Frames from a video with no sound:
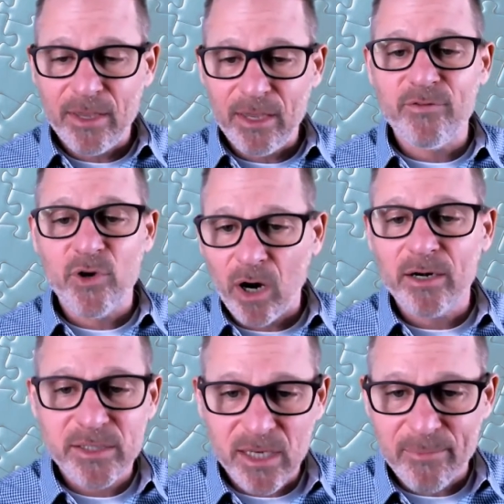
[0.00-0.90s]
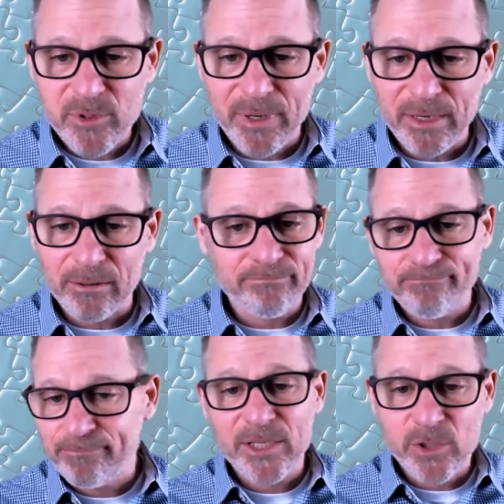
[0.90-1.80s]
if your heart stops beating,
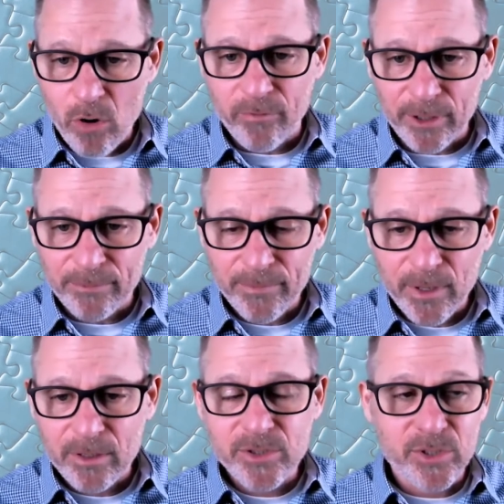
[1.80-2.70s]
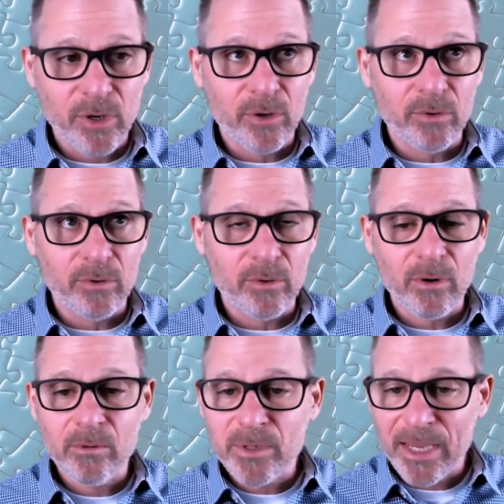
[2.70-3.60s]
it's over. So
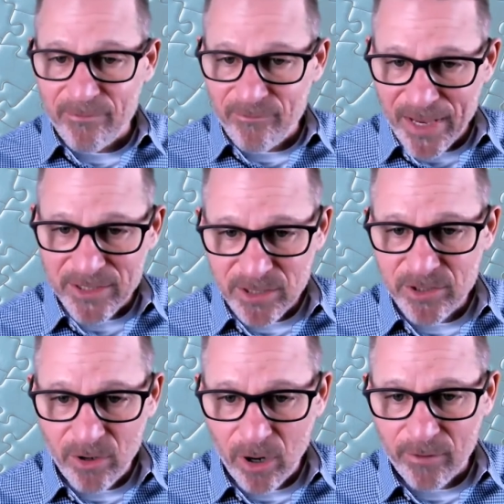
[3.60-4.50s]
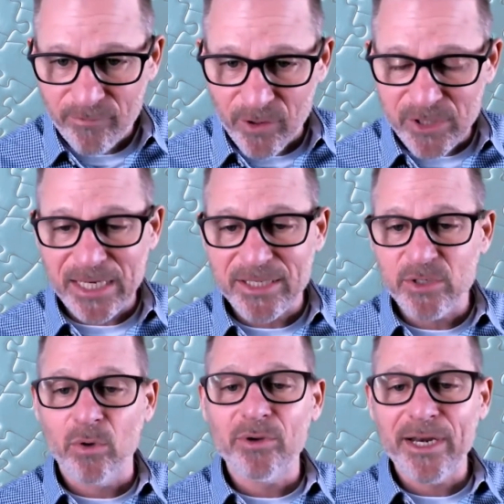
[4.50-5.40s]
invest in your heart first. It's
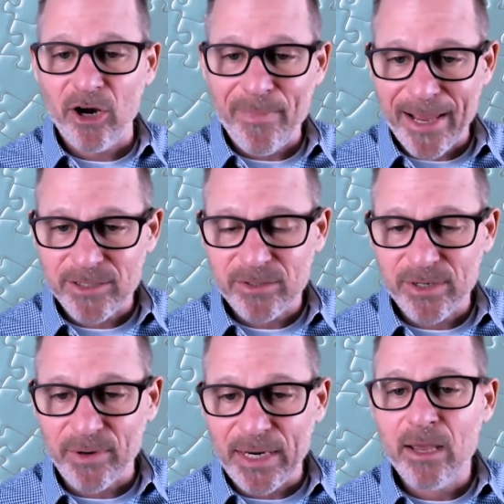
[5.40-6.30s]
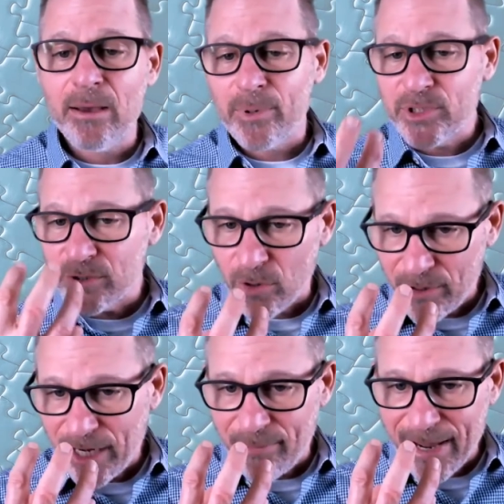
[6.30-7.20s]
the old air mask theory. Put your own air